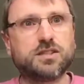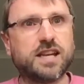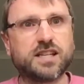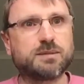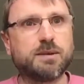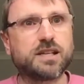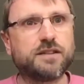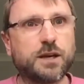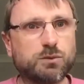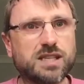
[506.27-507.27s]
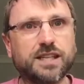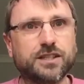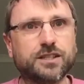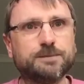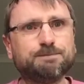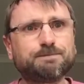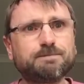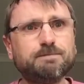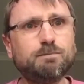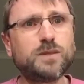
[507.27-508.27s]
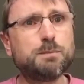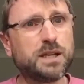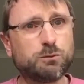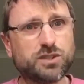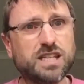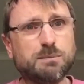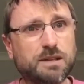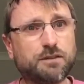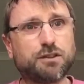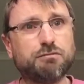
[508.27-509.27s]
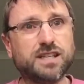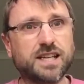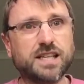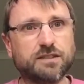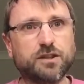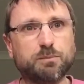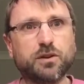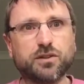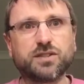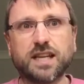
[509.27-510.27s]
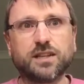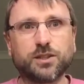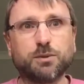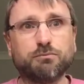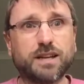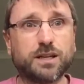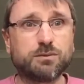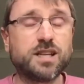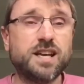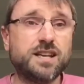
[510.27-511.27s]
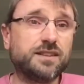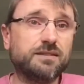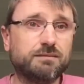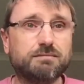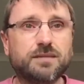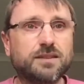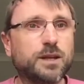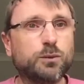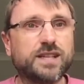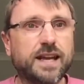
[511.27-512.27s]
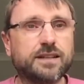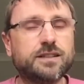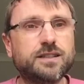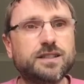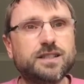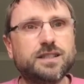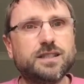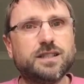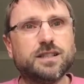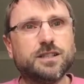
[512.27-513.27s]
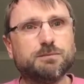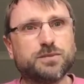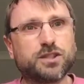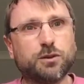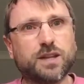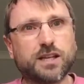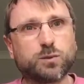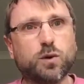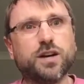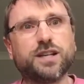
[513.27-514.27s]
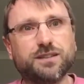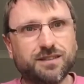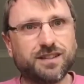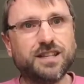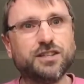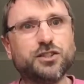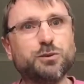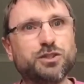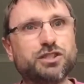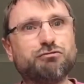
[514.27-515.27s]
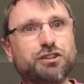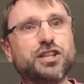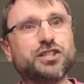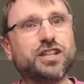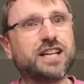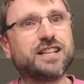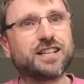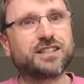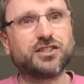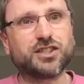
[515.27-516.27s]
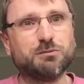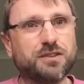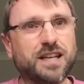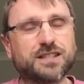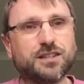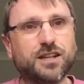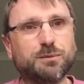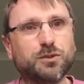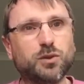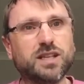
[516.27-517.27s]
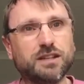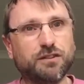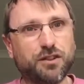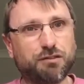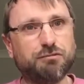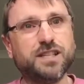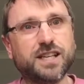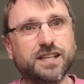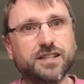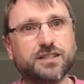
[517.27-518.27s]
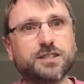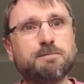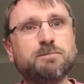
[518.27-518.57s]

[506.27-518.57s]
X amount of hours later. But it was deemed after 3 days, if the person hadn't come round, then they were dead. So that's why in the Jewish tradition and that custom at that time, you'd leave it 3 days